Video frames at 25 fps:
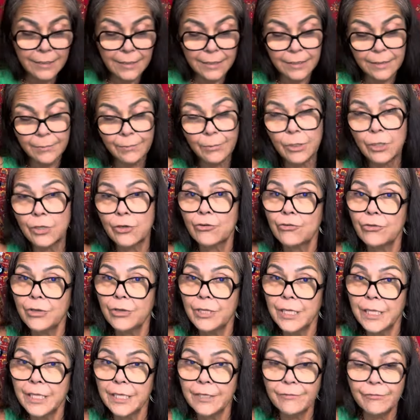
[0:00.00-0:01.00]
is about a
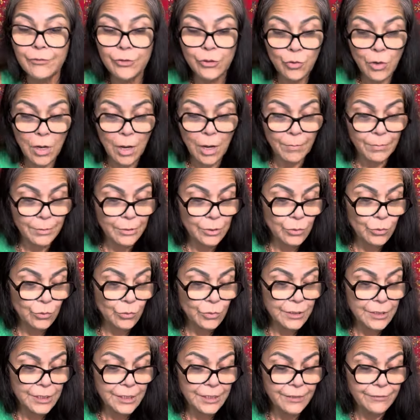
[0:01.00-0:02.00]
creative new
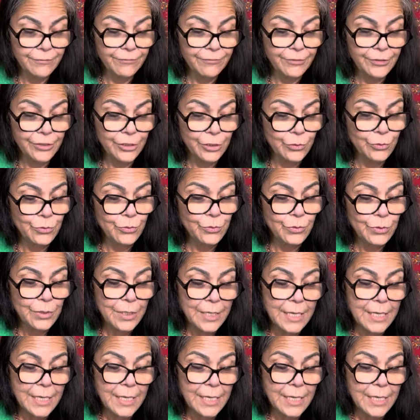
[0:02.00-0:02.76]
opportunity for you.